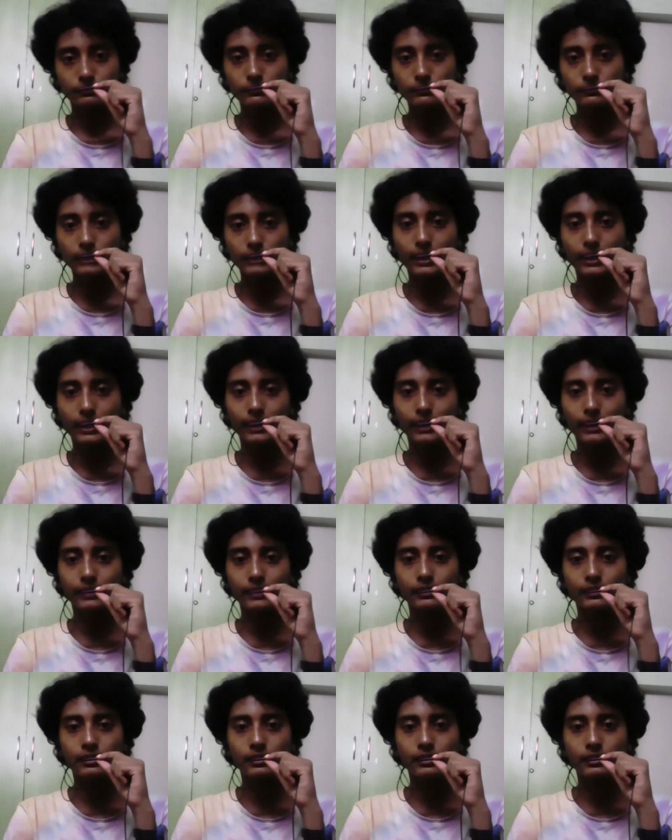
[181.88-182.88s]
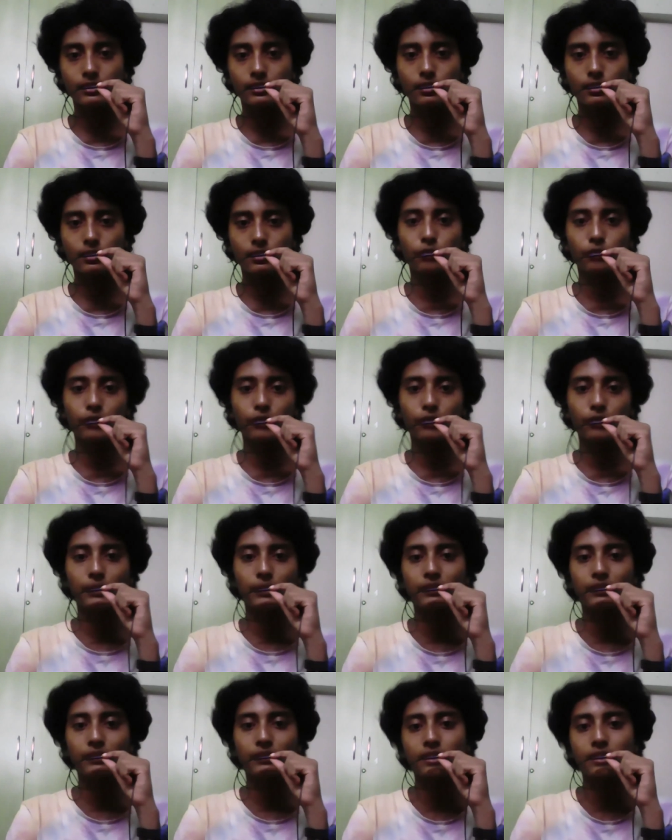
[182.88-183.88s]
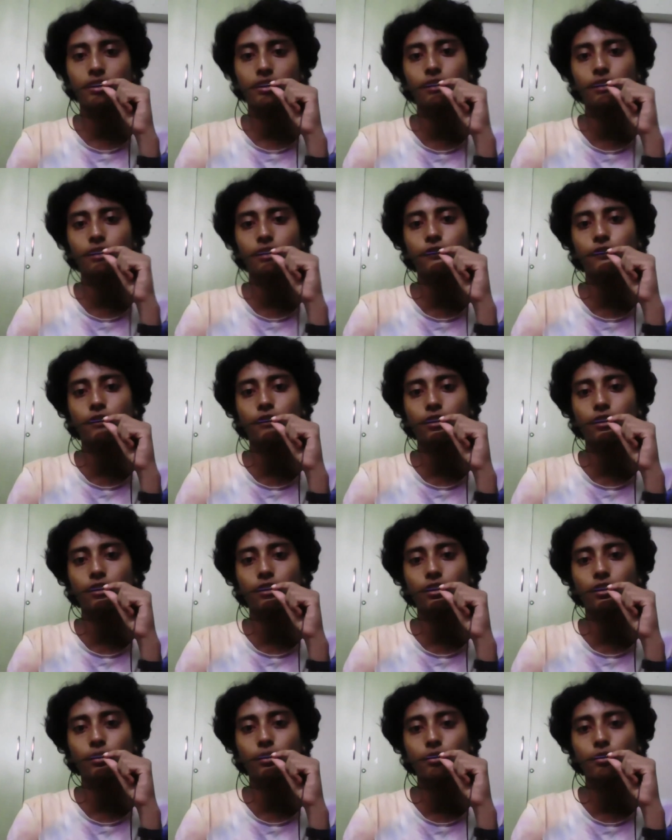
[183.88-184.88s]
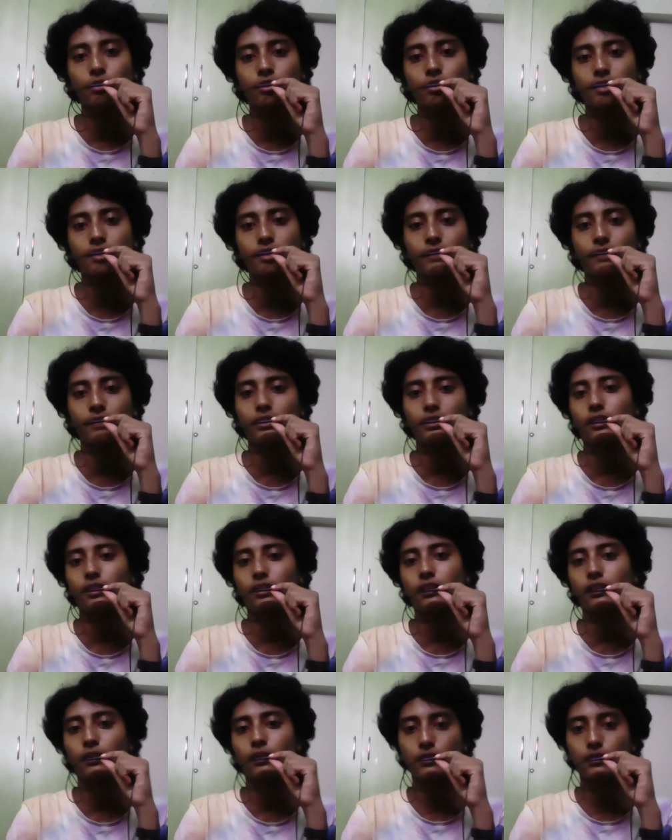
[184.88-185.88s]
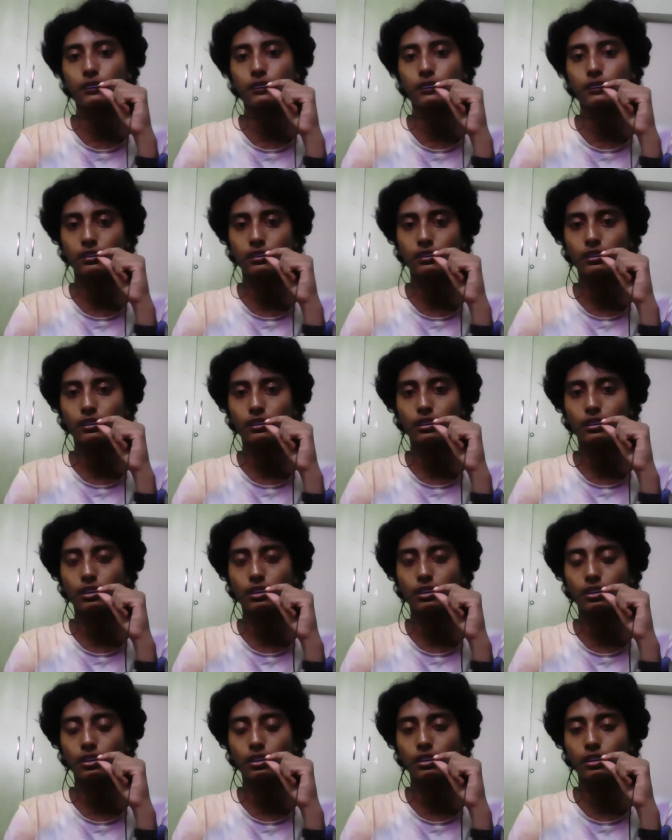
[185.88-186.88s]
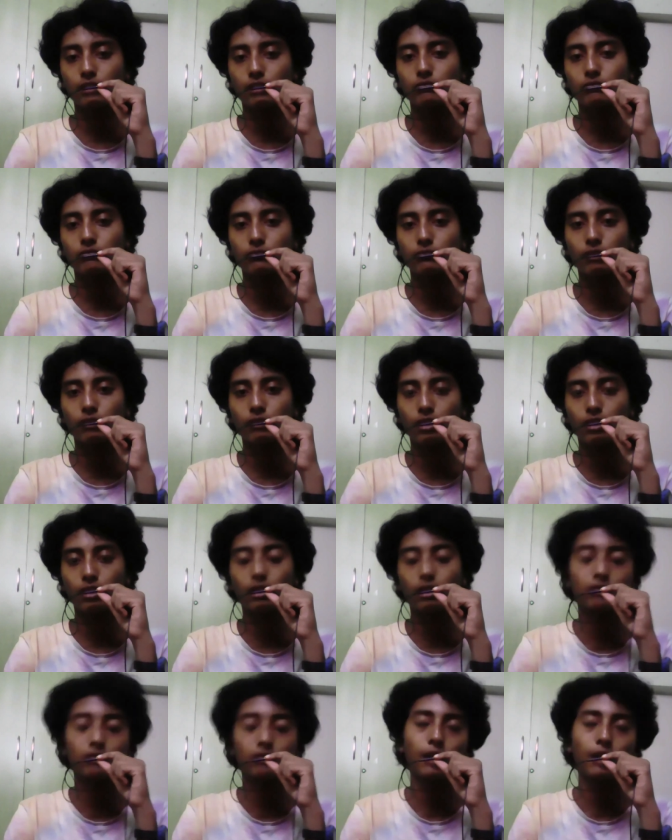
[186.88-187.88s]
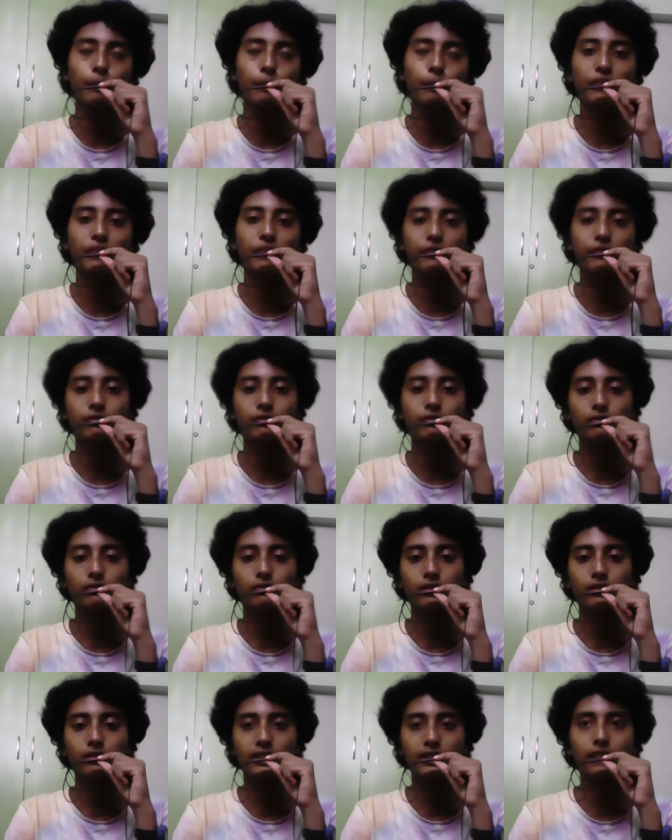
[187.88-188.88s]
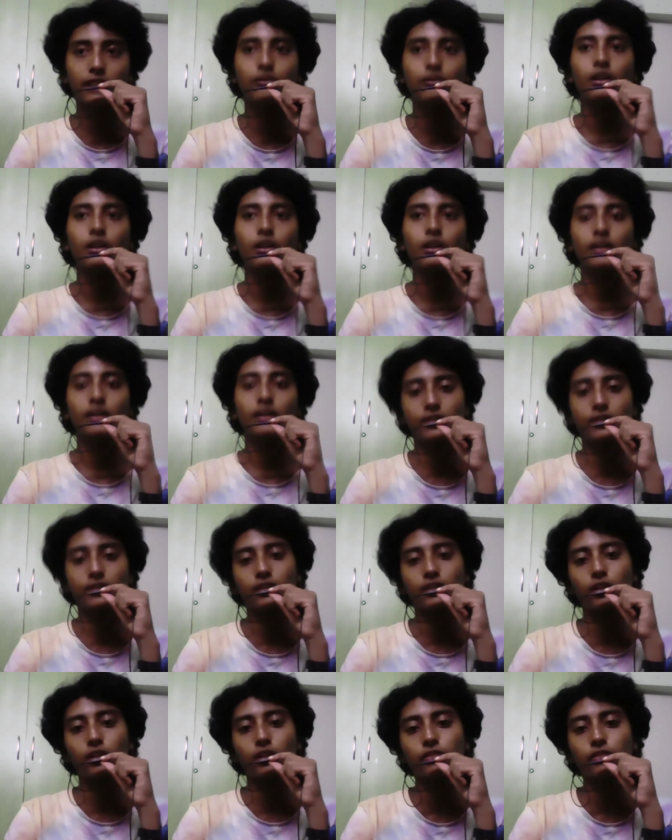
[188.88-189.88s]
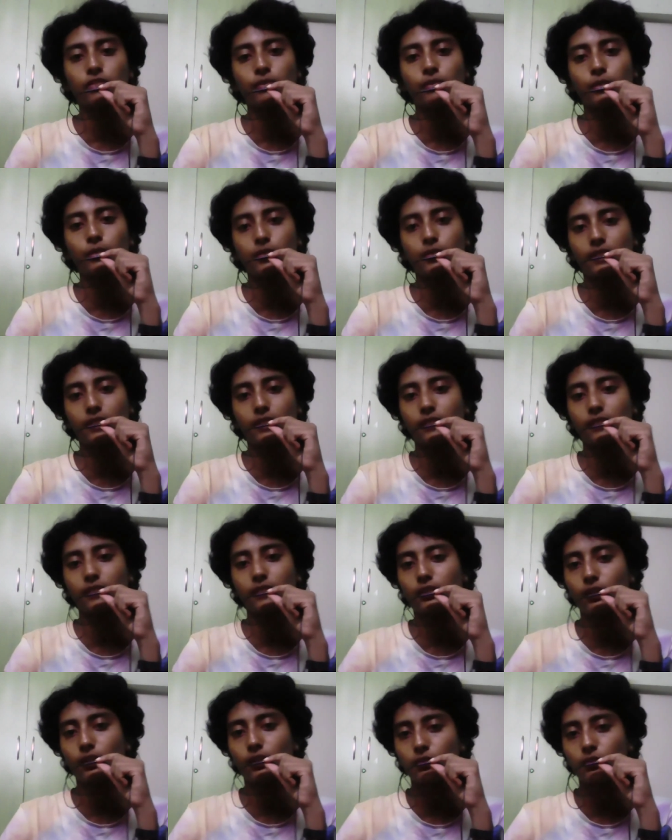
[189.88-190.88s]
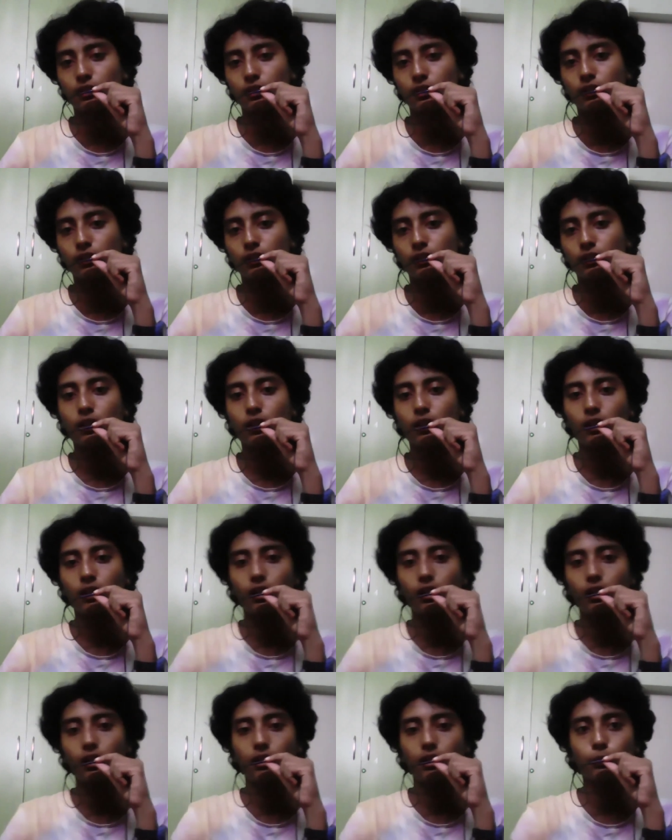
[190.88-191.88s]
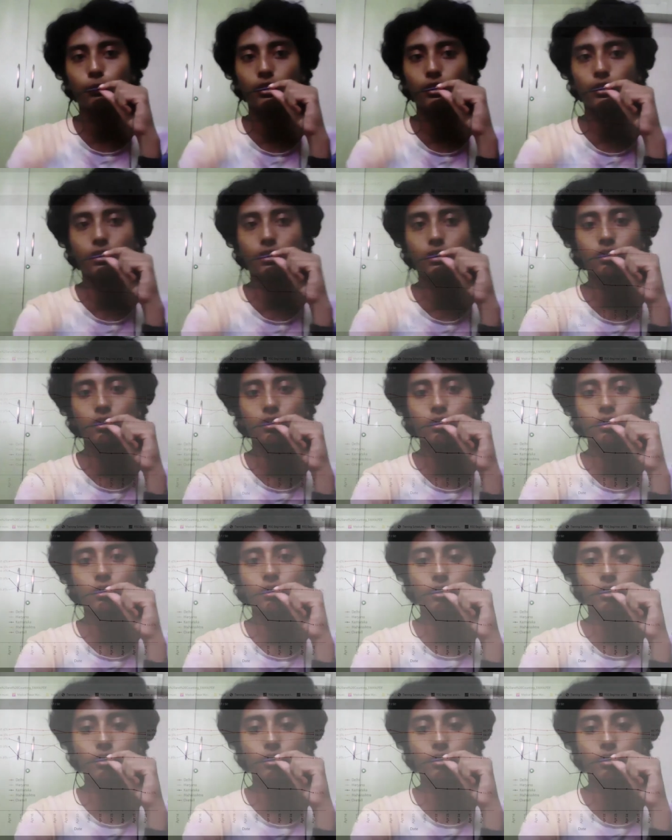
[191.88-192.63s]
And so far, we've received close to 17,000. Uh, uh, we've received distress calls from close to 17,000 uh, workers across